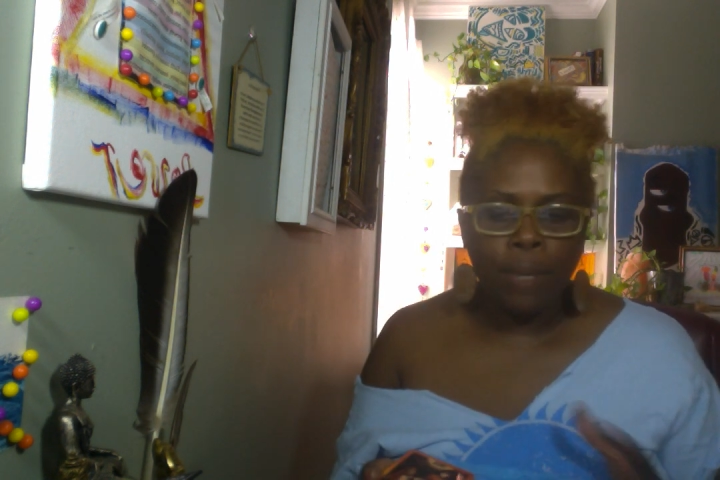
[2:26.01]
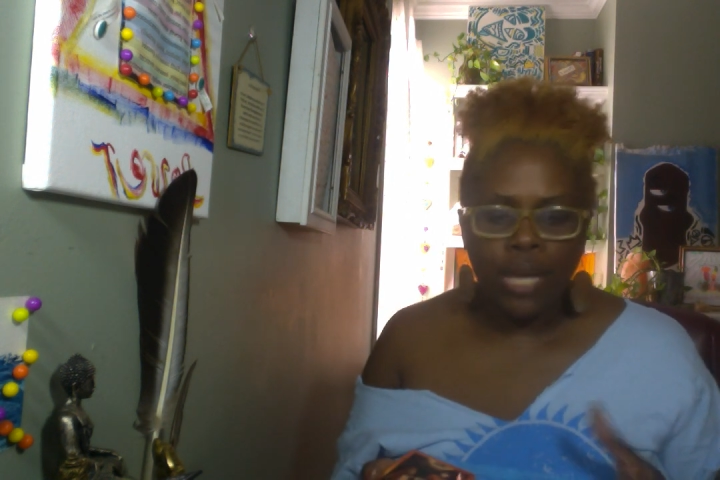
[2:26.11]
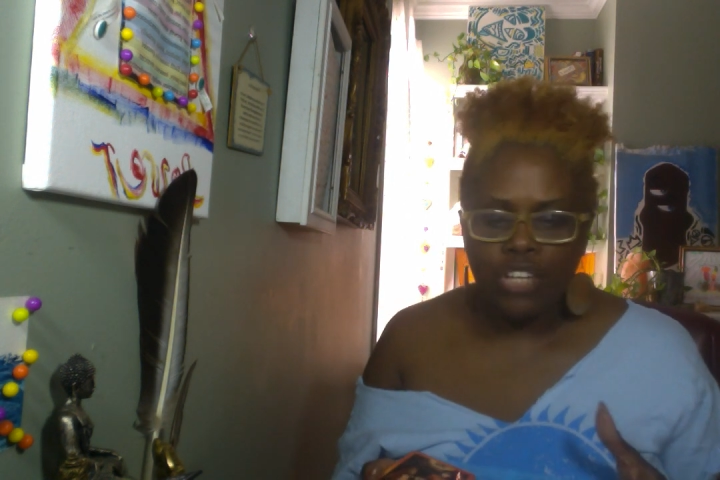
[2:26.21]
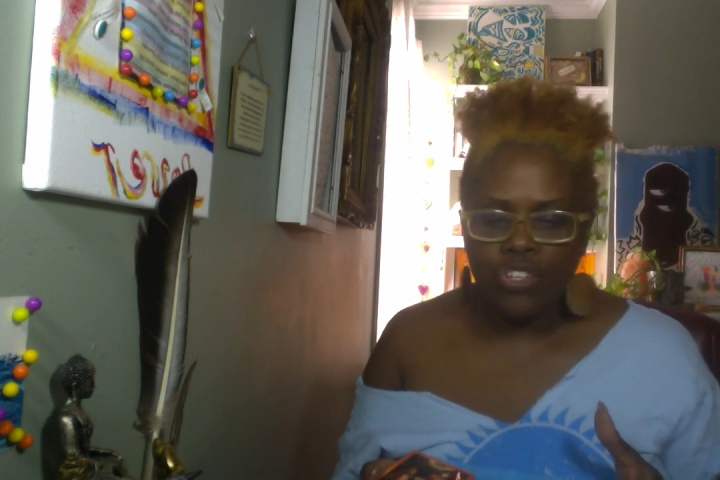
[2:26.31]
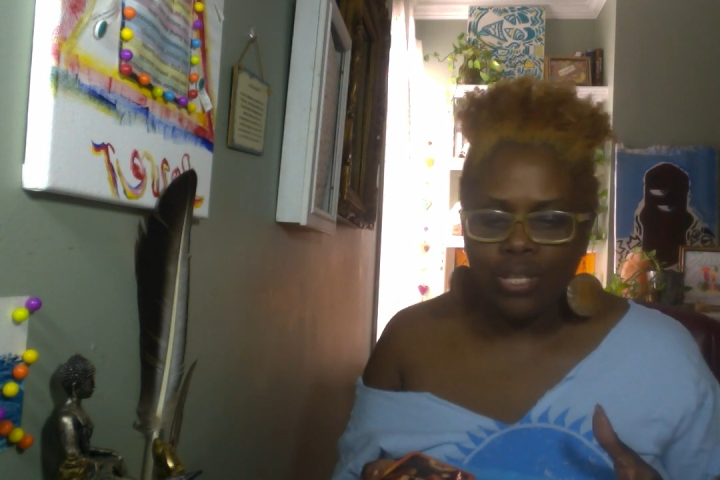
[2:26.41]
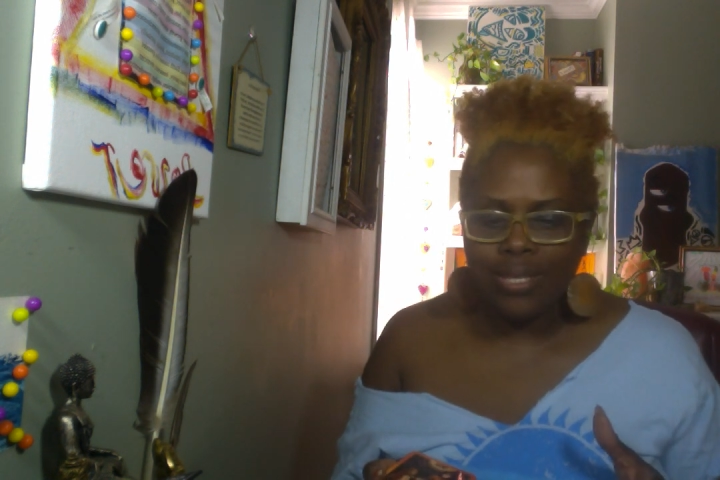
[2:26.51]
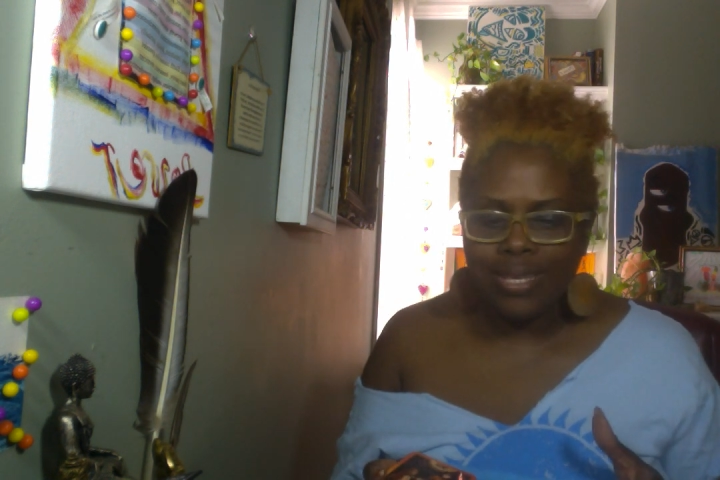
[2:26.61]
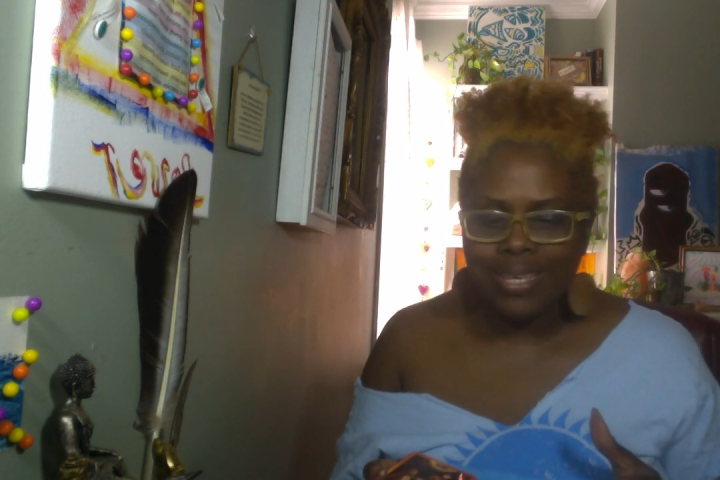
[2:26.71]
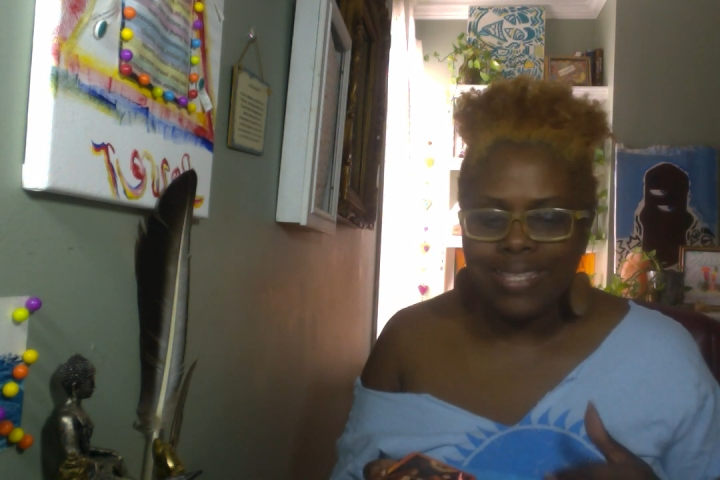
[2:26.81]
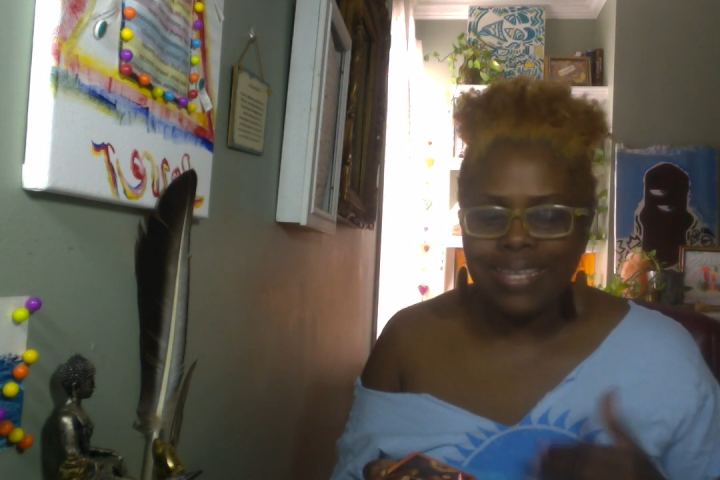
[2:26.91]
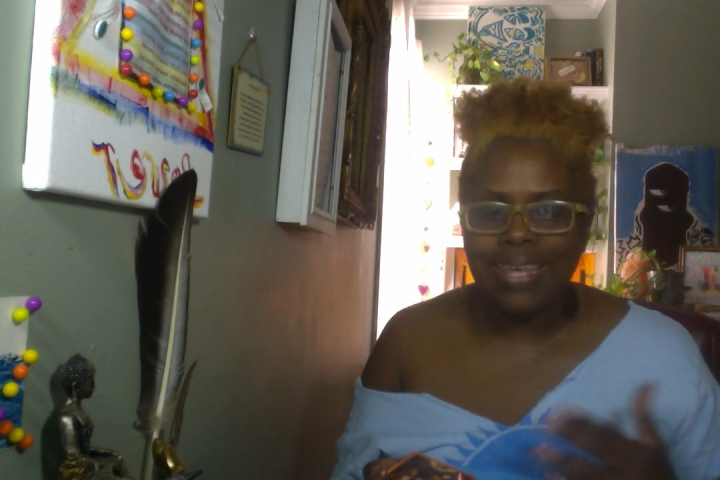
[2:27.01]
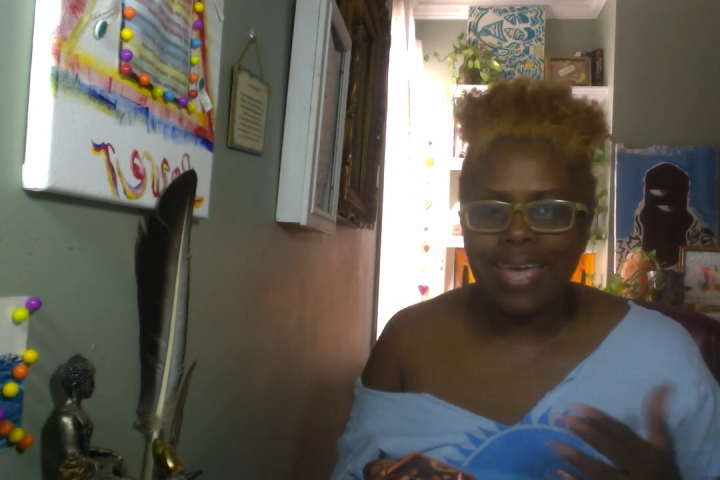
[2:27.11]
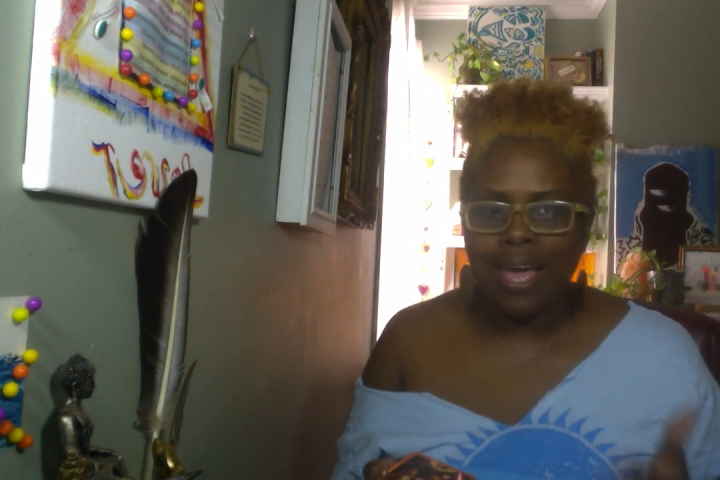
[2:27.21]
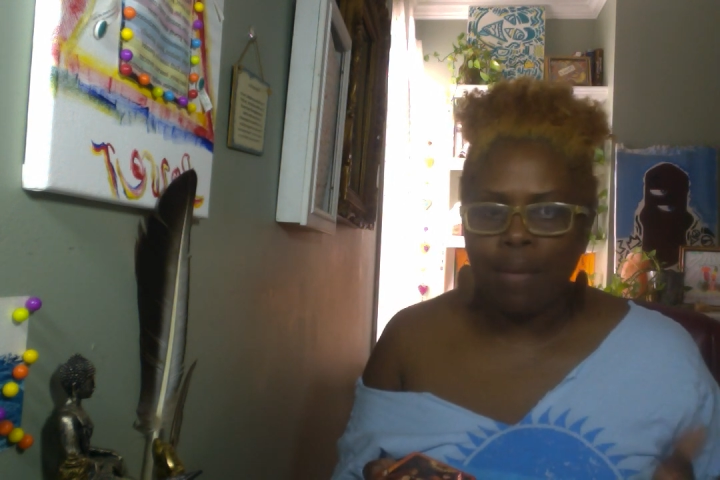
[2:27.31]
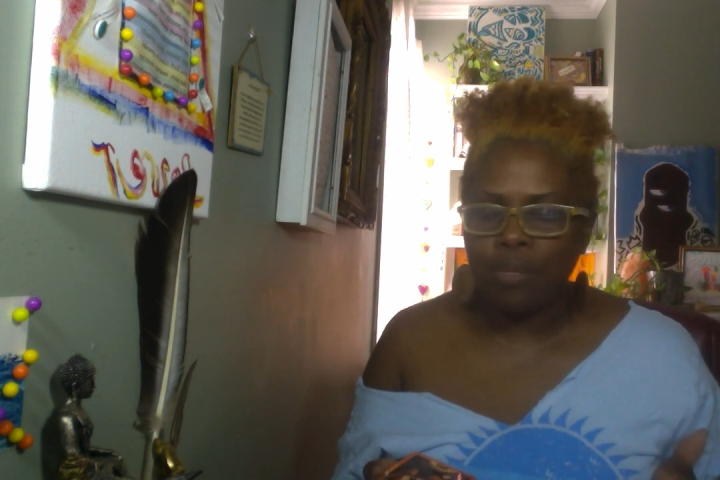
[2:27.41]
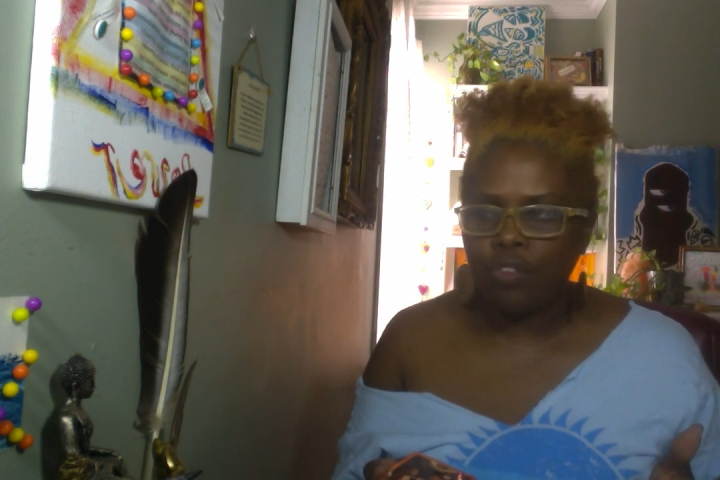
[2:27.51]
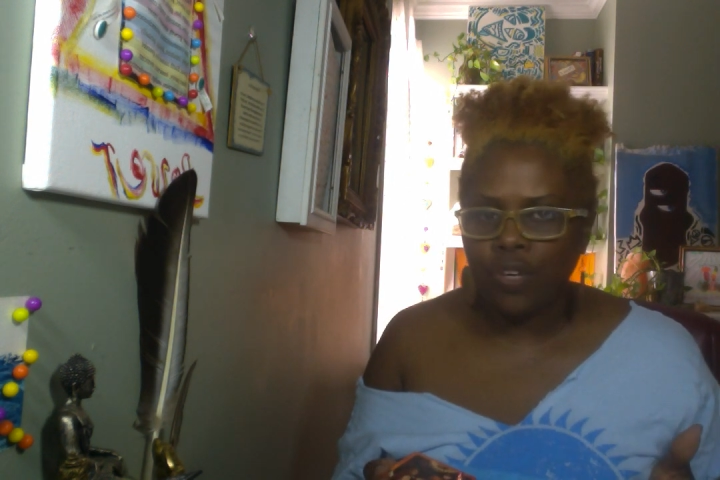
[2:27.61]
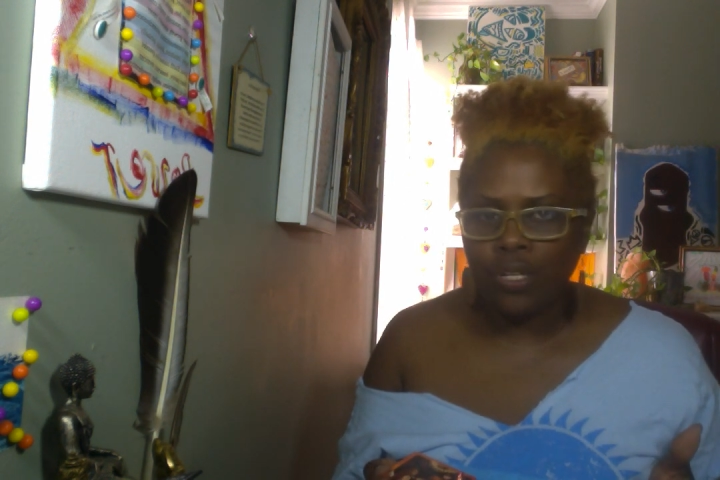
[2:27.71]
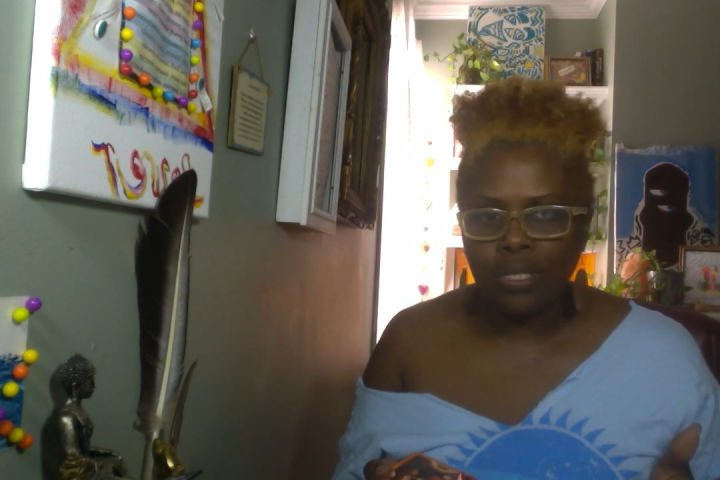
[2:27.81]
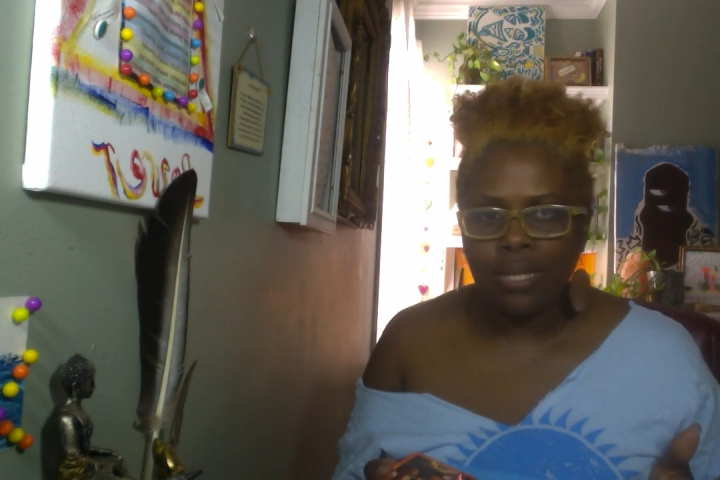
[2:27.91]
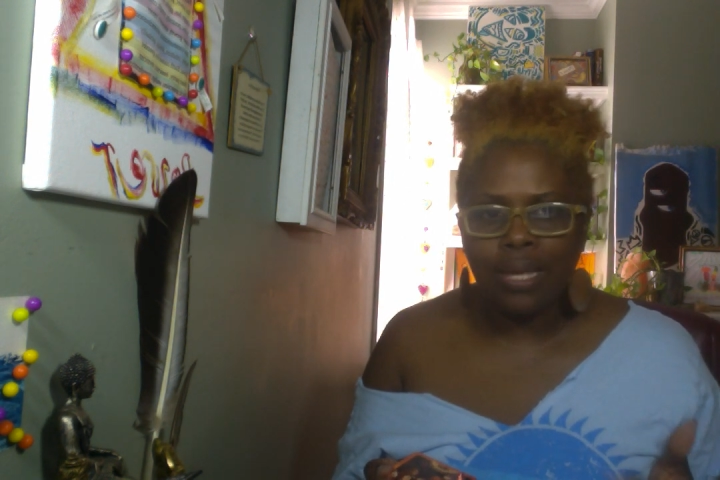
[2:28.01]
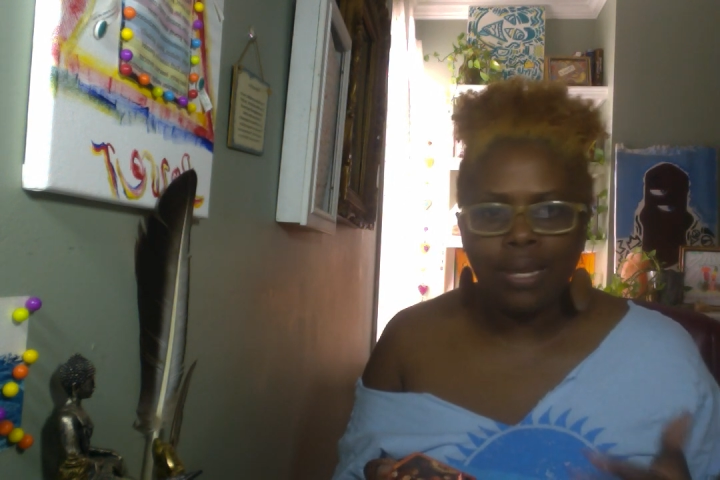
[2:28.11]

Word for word: Patience is in the atmosphere today,